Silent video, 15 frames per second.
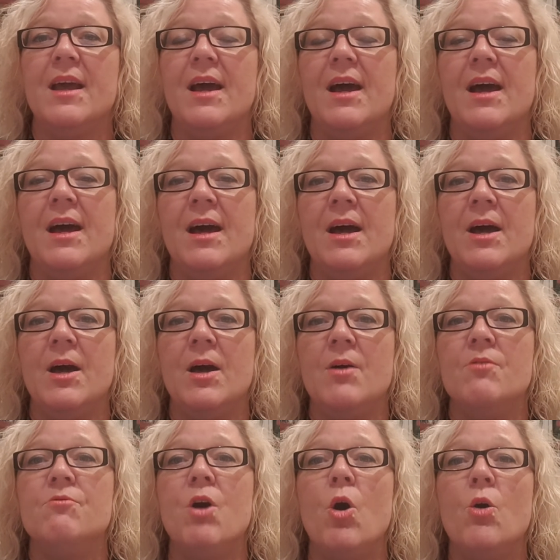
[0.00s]

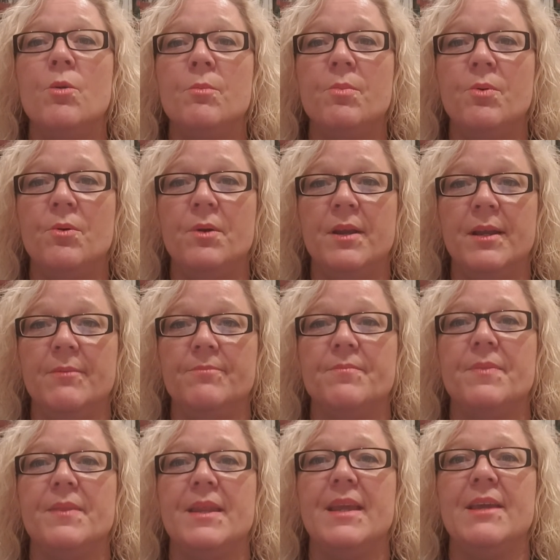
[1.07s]
Onboarding,
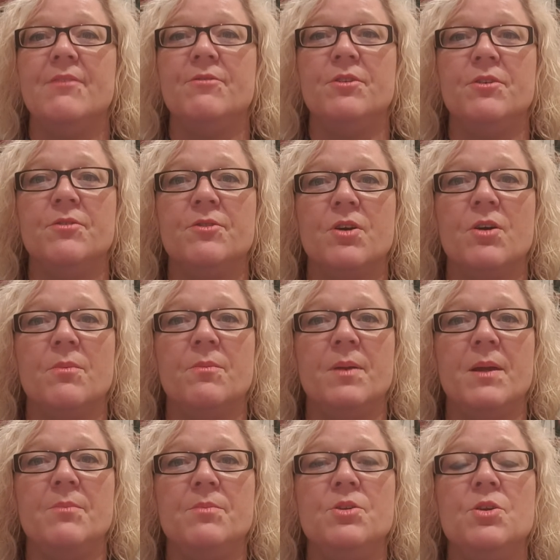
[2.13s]
if you've got
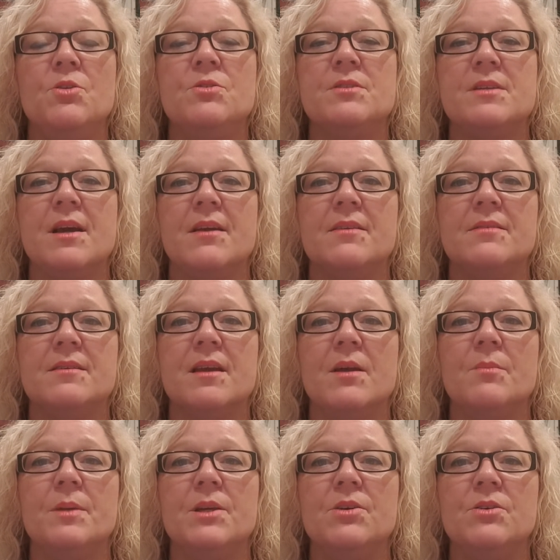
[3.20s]
new starters
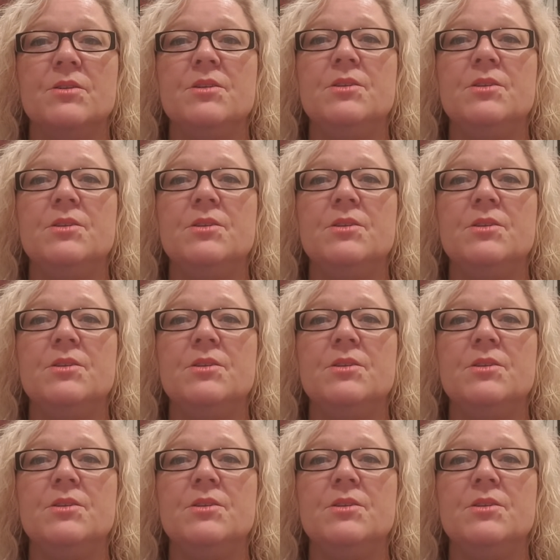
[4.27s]
coming on,